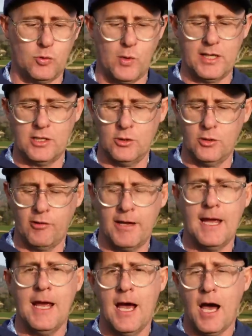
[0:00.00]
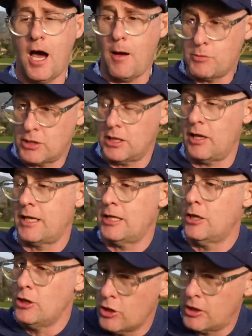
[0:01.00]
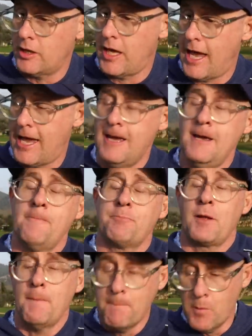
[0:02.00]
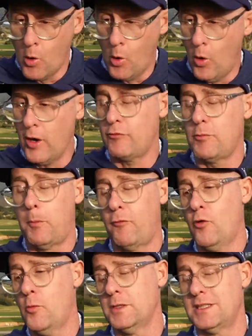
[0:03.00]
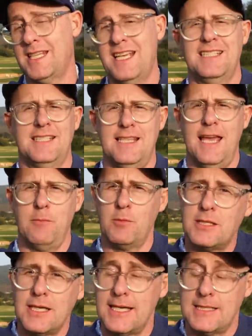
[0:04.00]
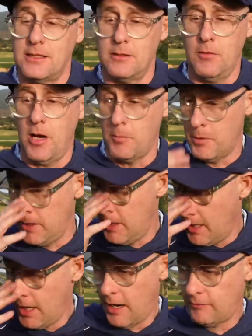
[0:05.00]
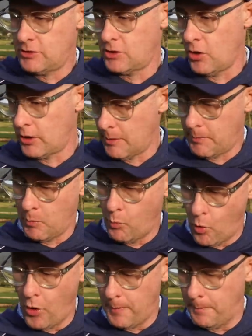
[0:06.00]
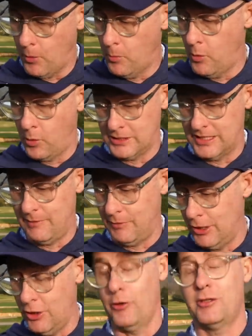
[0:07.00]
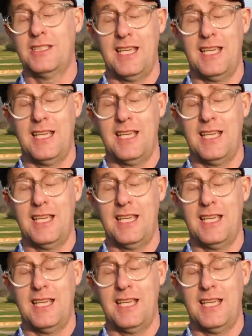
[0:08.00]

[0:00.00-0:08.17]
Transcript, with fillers: twenty-two degree. I'm just liking the look of that more. If the performance stays the same, which it is at the moment, I've just got a club I want to pull more because it even looks